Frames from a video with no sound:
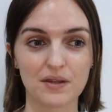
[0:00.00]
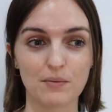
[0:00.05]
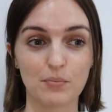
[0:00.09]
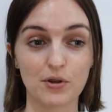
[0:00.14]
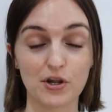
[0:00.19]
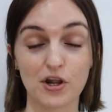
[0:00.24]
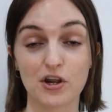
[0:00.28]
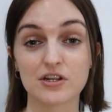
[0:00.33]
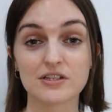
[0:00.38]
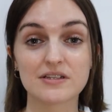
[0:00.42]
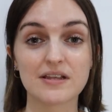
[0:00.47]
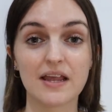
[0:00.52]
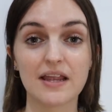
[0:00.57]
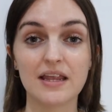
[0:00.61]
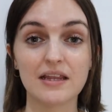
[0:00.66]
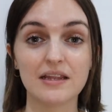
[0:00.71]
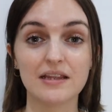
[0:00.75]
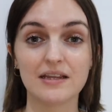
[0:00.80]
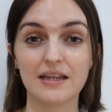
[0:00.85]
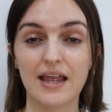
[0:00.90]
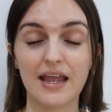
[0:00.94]
But
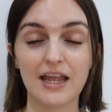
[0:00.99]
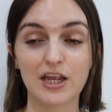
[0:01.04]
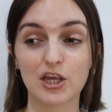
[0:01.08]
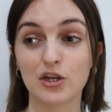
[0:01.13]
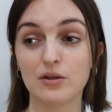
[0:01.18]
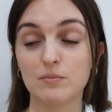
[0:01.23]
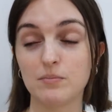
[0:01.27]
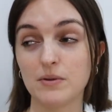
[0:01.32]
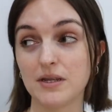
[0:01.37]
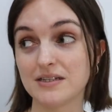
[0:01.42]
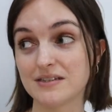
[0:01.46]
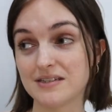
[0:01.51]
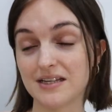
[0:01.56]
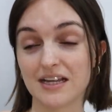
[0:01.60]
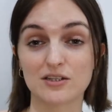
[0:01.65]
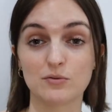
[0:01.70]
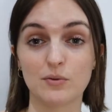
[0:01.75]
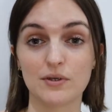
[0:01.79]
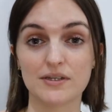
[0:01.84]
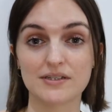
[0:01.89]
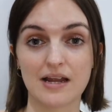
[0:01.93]
honestly, it could be in
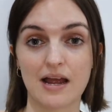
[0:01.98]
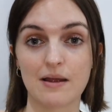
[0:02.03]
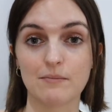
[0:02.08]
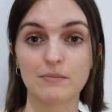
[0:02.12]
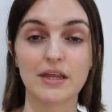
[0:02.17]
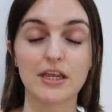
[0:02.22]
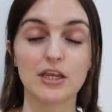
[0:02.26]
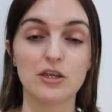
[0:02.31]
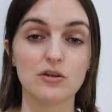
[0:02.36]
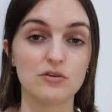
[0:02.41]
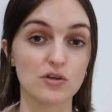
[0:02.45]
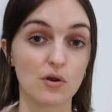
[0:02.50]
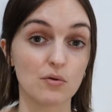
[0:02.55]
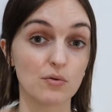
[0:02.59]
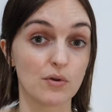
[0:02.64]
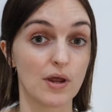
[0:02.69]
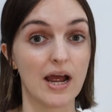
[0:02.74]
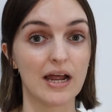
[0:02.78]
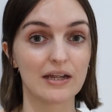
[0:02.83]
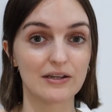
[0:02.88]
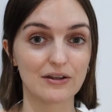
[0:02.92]
6 weeks' time. Like, you don't
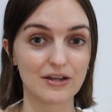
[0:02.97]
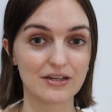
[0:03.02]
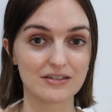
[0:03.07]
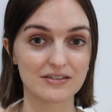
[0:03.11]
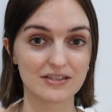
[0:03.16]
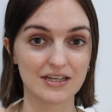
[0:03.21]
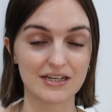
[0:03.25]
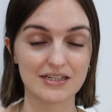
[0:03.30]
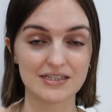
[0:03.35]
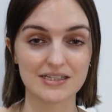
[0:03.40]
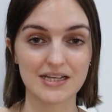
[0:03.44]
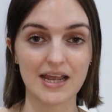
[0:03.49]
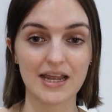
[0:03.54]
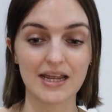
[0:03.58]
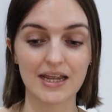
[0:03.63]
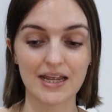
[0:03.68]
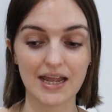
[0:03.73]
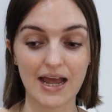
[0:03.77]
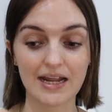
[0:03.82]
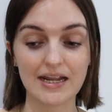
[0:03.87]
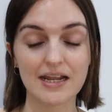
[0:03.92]
know how long it's going to
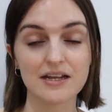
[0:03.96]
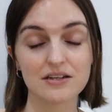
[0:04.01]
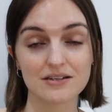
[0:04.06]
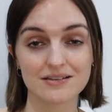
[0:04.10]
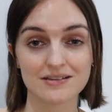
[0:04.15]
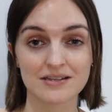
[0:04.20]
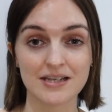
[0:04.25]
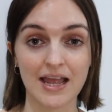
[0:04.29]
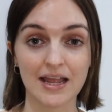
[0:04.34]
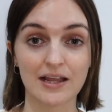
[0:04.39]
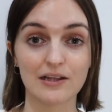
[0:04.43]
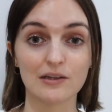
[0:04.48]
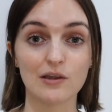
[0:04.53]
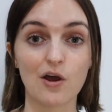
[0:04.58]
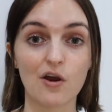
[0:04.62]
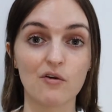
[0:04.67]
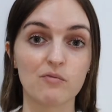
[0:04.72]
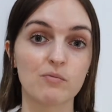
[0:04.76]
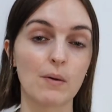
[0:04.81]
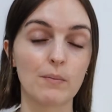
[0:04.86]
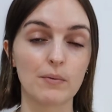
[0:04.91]
take, and it does take a
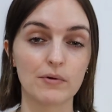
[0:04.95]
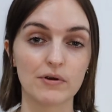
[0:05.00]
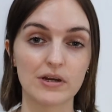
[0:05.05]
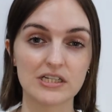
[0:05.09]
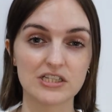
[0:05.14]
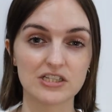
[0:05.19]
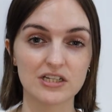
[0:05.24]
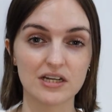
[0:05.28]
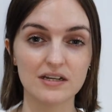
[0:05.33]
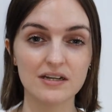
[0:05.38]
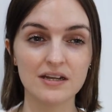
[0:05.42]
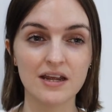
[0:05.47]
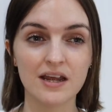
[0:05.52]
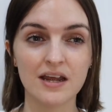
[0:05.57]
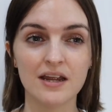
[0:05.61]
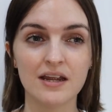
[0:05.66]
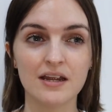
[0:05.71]
lot of preparation.